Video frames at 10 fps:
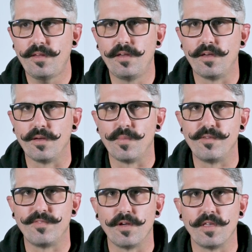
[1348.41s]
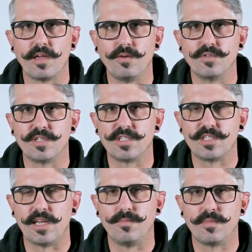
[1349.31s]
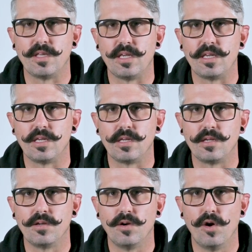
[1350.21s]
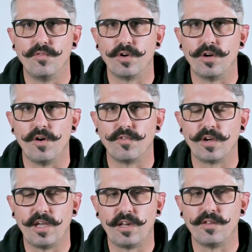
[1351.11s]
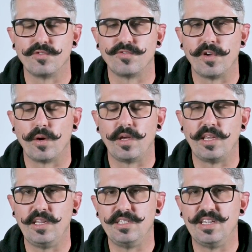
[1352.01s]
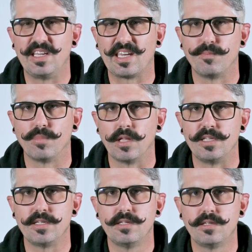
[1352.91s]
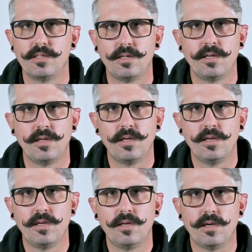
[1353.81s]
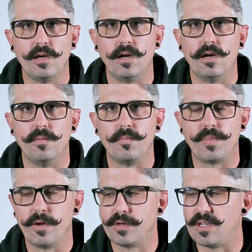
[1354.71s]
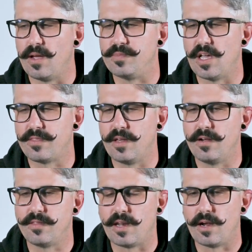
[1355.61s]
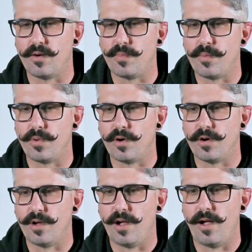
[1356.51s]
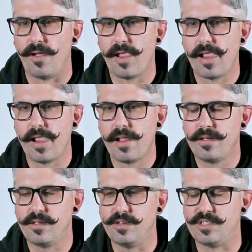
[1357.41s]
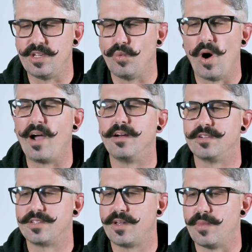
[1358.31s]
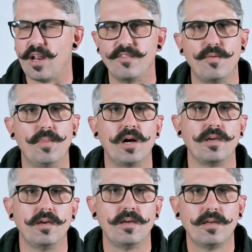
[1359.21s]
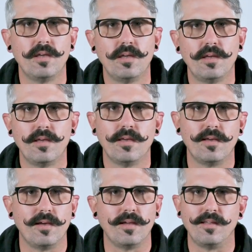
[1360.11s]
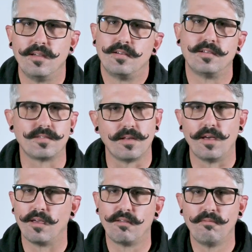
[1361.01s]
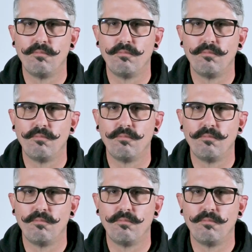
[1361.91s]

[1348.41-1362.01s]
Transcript: I felt like it was the same thing over and over again, and it was very easy to get complacent. There were times out there that I remember you'd see wires coming out of a bucket, and you're just like,